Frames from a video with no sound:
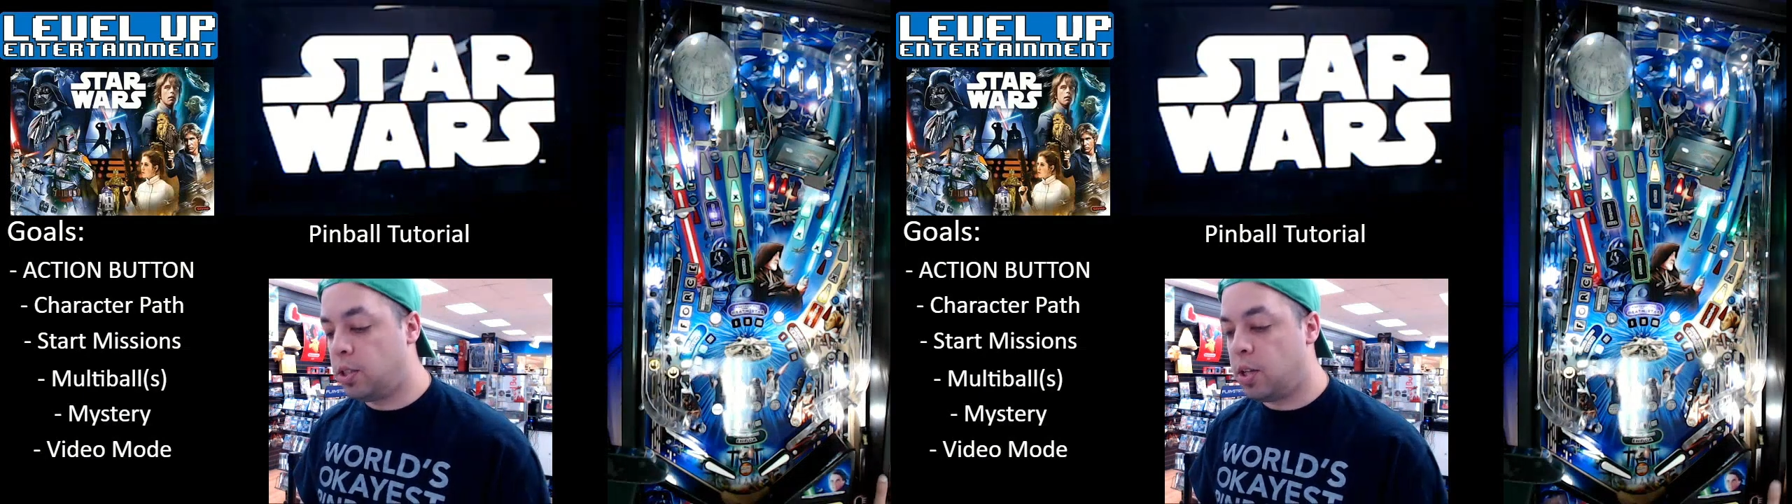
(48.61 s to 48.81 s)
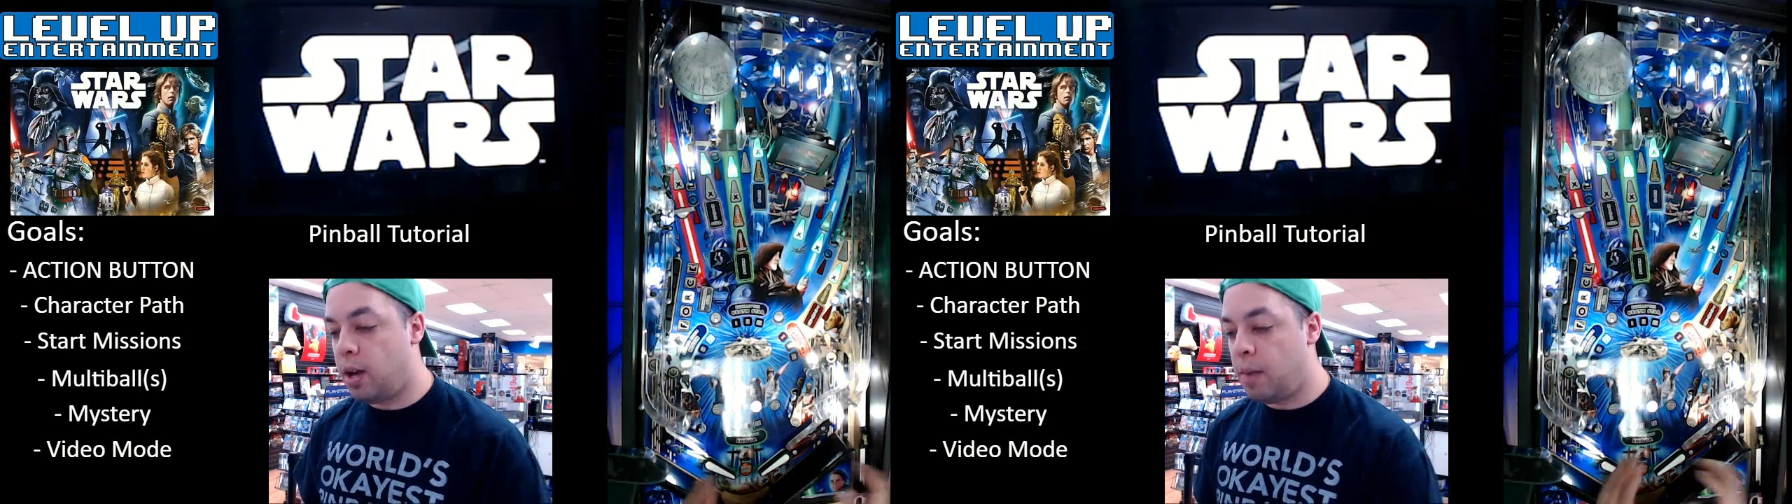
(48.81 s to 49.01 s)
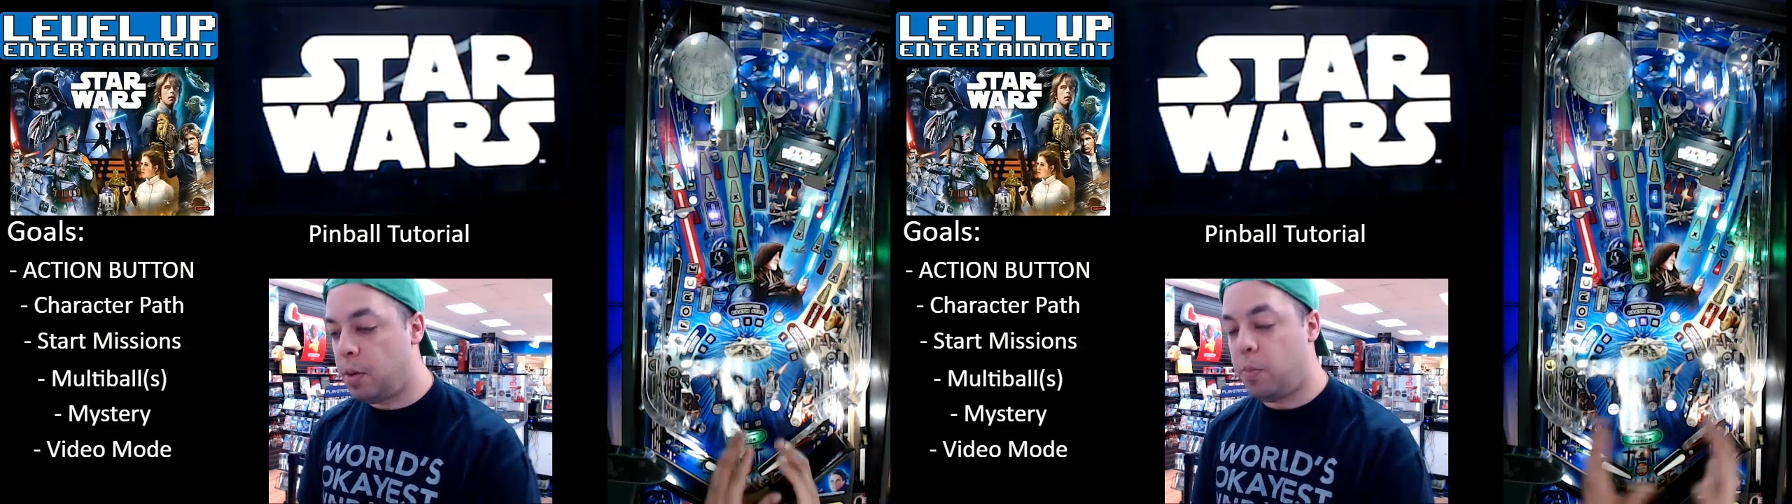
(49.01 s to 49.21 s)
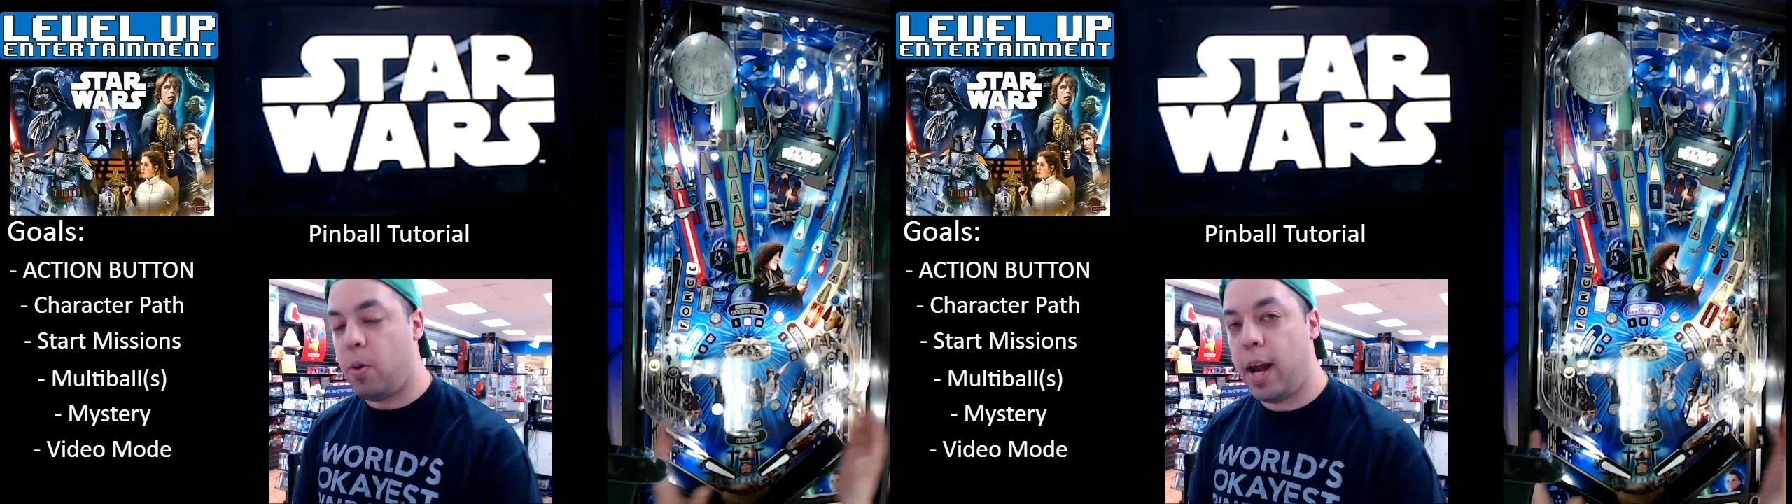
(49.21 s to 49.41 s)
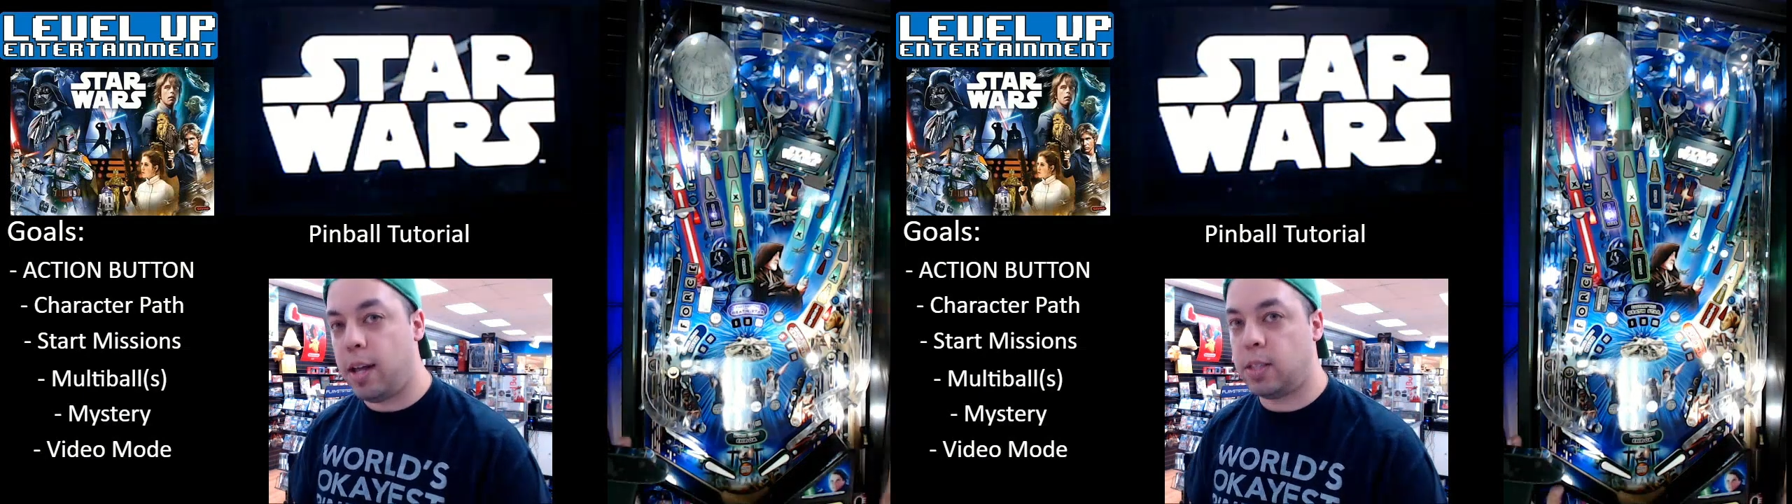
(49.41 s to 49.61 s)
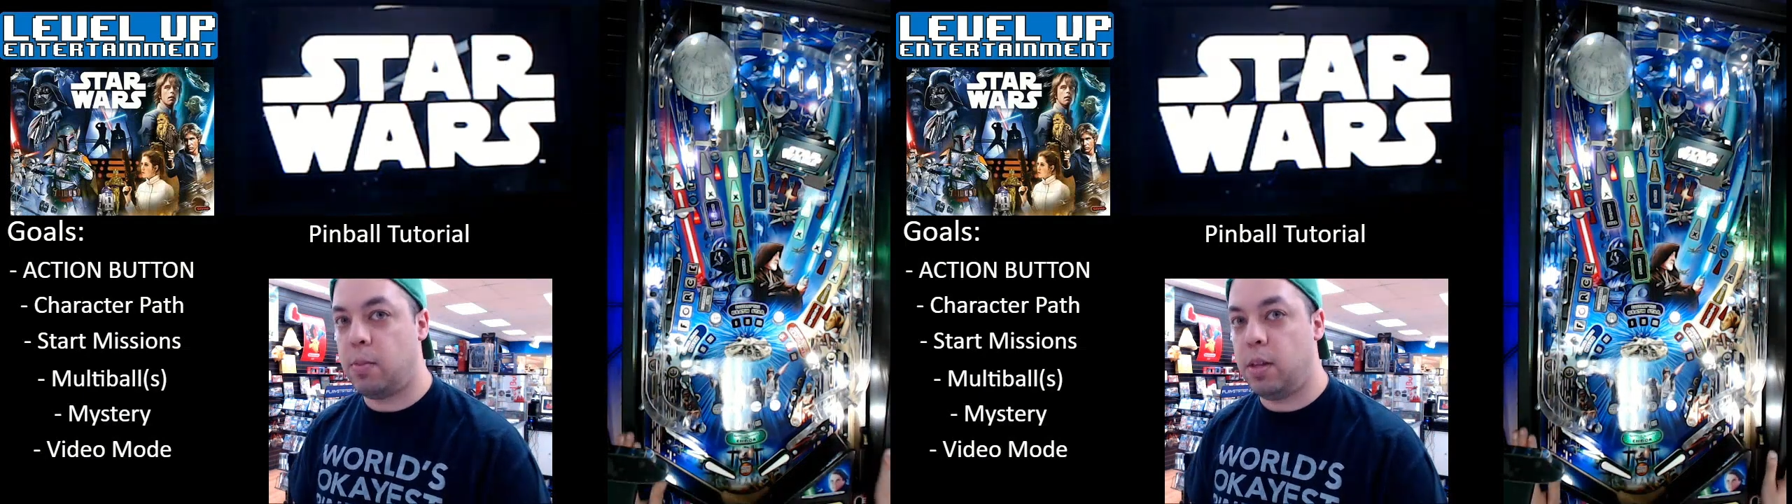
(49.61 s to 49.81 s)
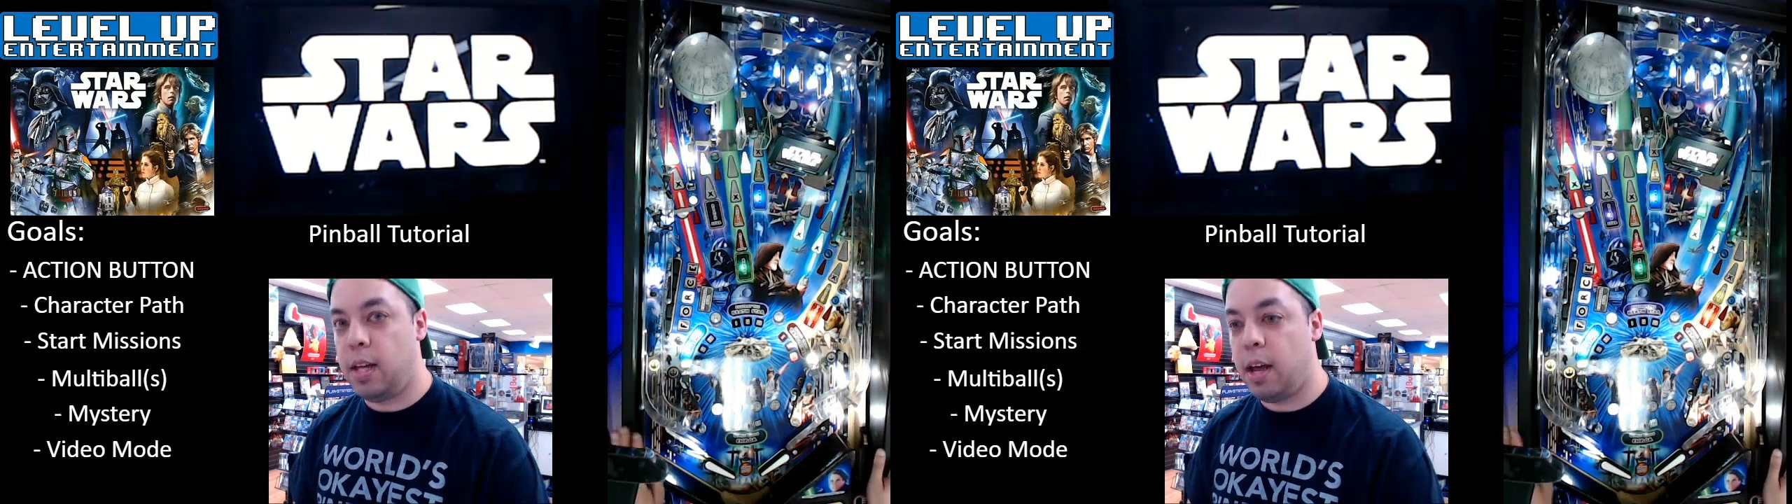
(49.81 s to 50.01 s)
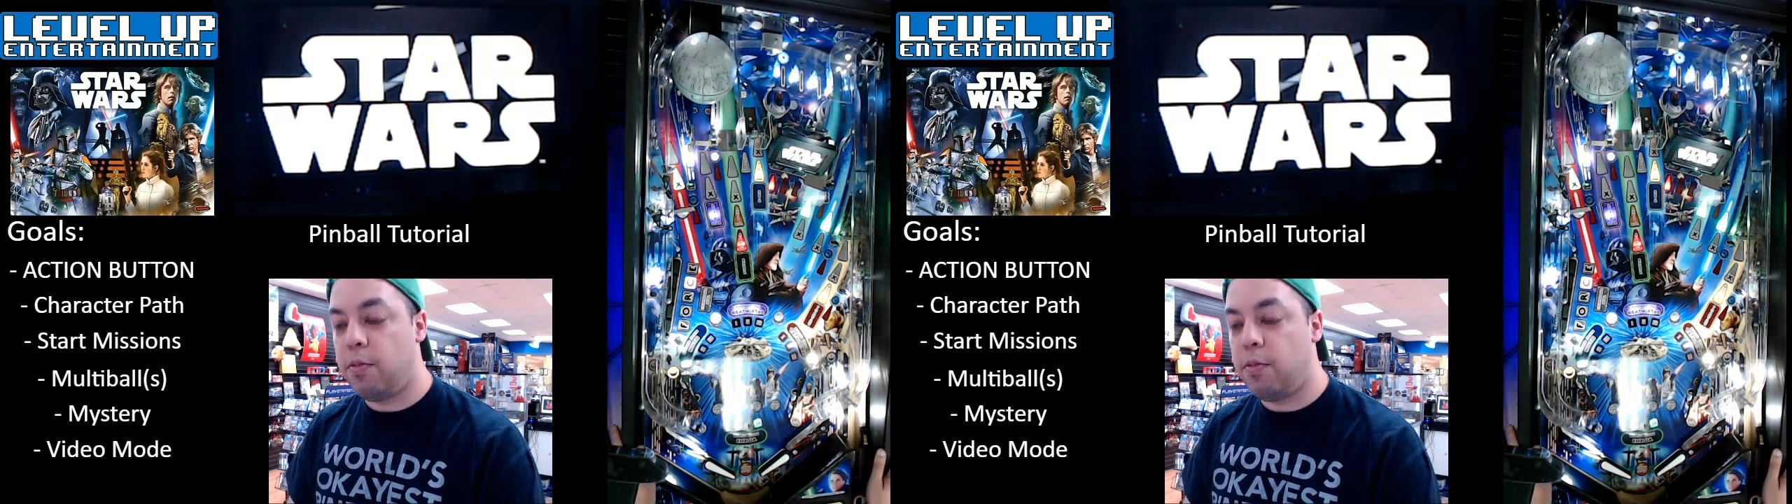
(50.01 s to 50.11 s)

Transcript: I'm going to point out some of the